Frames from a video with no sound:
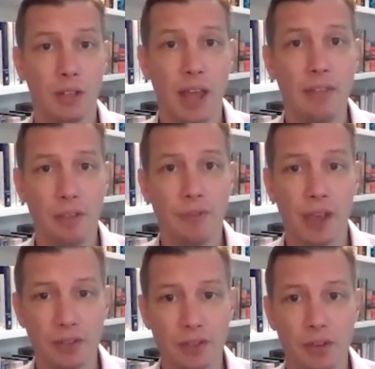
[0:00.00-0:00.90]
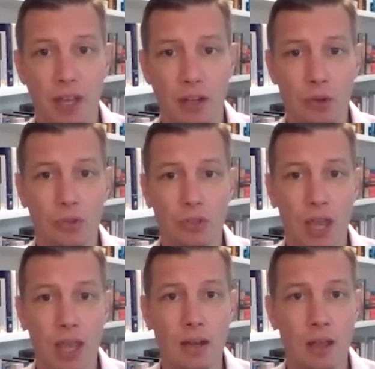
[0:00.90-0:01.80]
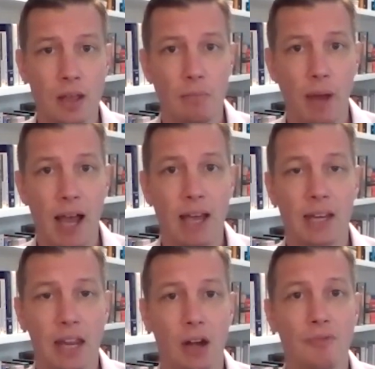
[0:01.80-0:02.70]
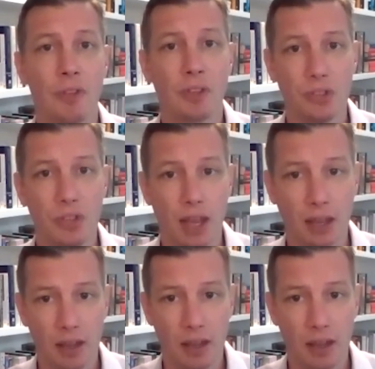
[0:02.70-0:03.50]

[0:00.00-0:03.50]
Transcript: death in the face and who stayed behind and cared for the sick.